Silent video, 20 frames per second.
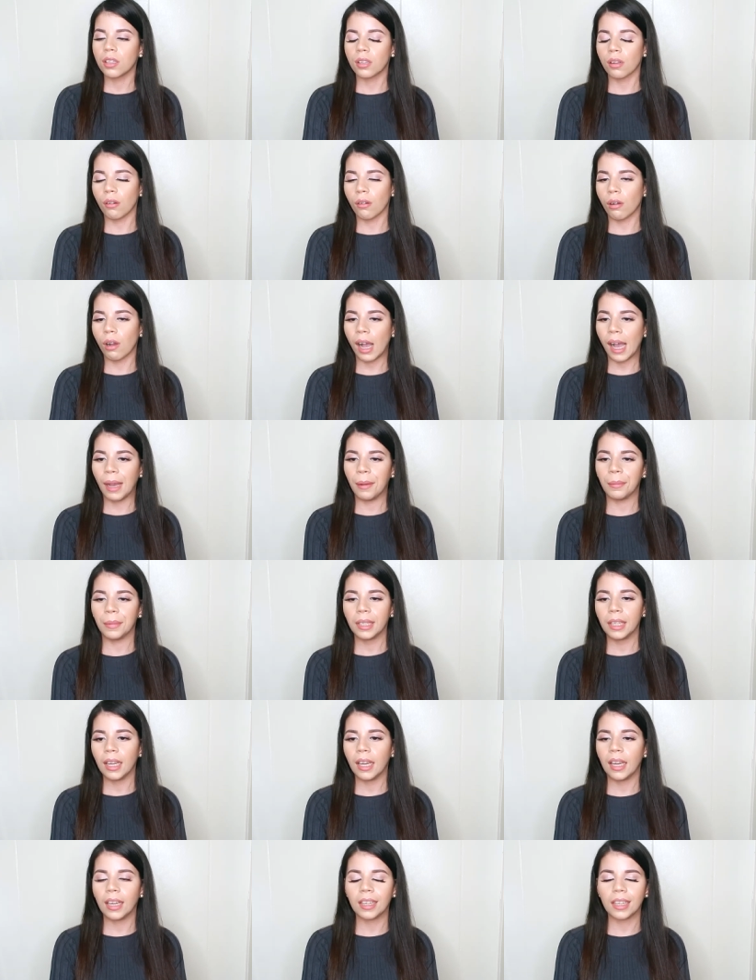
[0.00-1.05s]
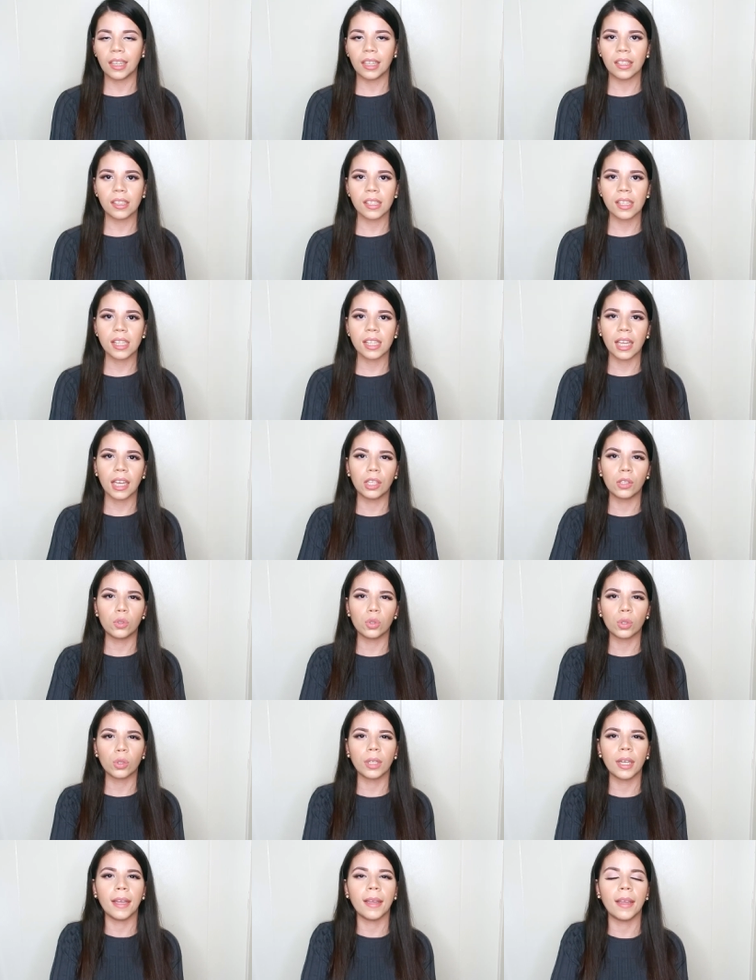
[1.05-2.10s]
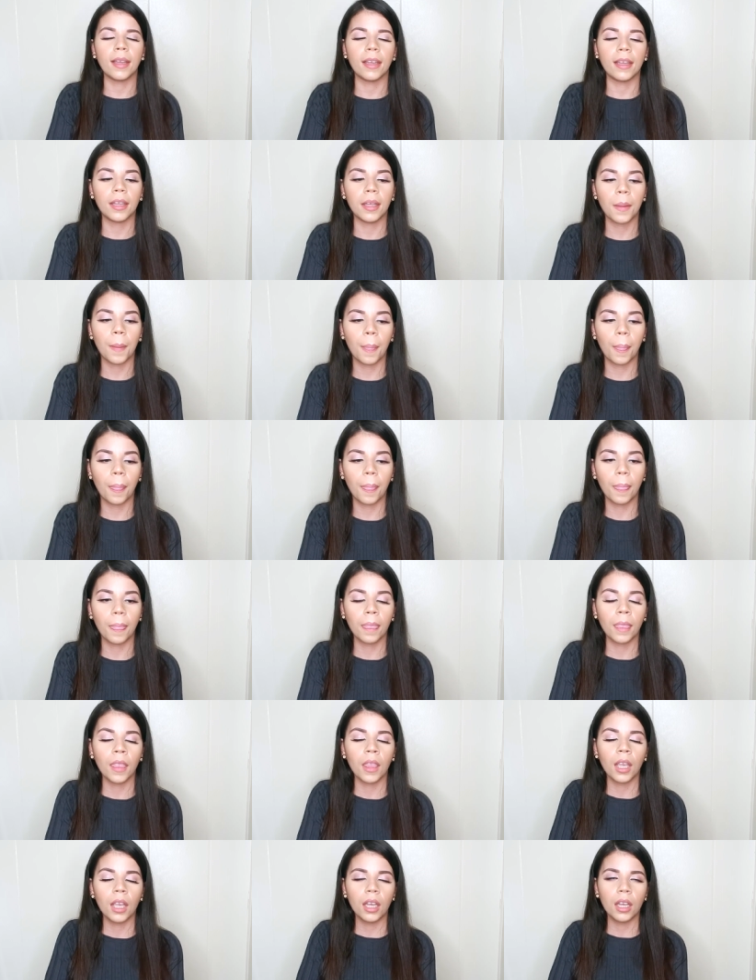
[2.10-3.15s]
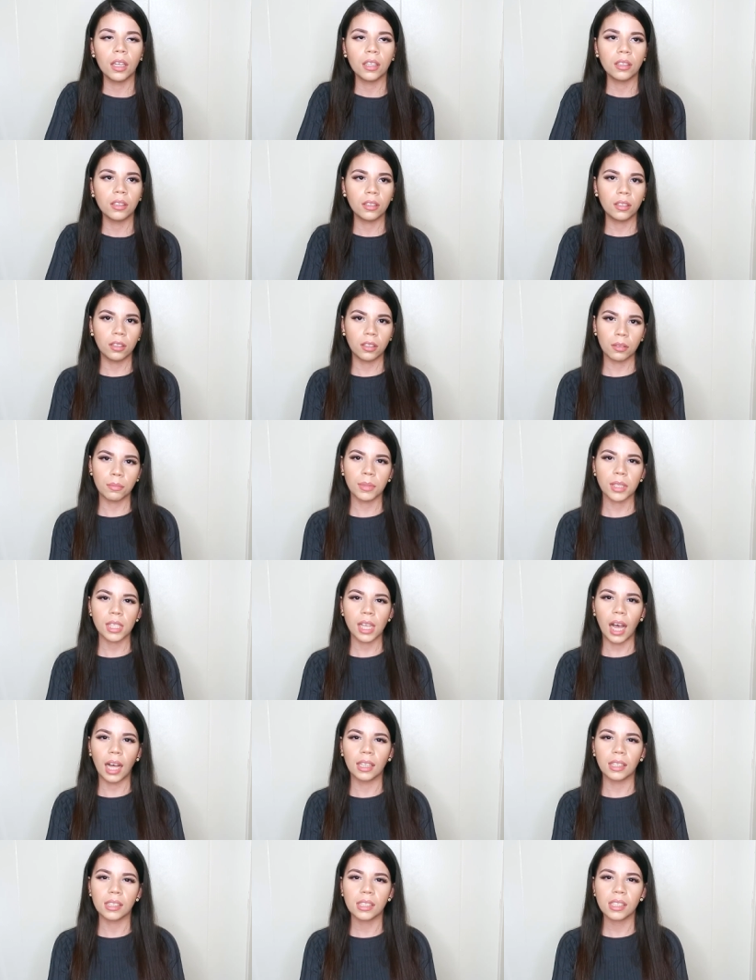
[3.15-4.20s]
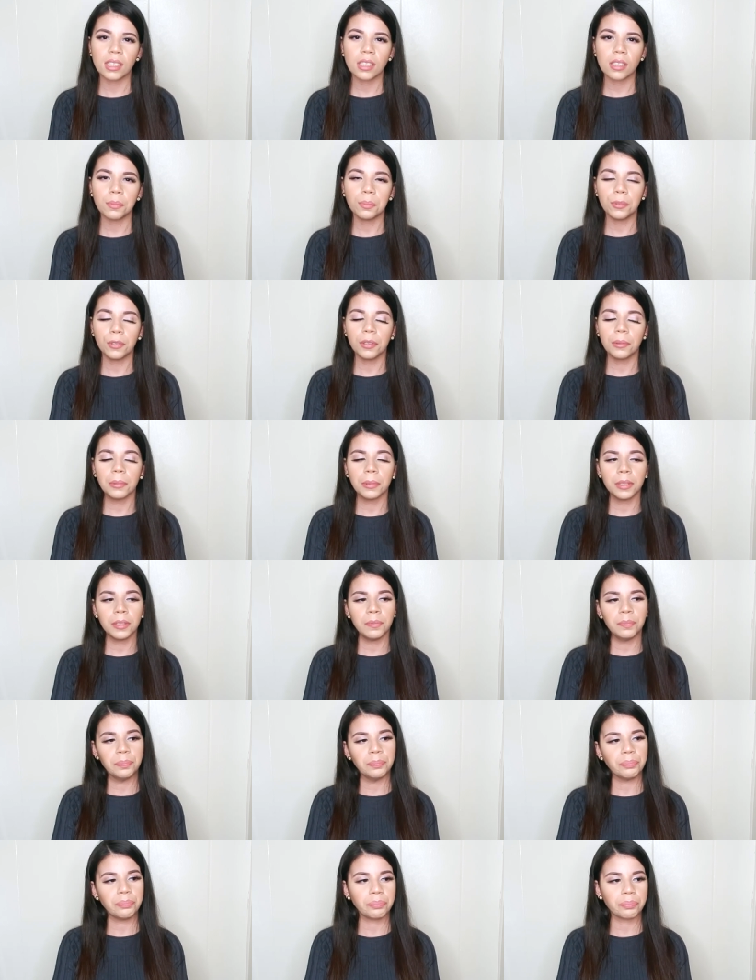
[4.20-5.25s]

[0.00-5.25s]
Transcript: So I went ahead and scheduled a dermatologist appointment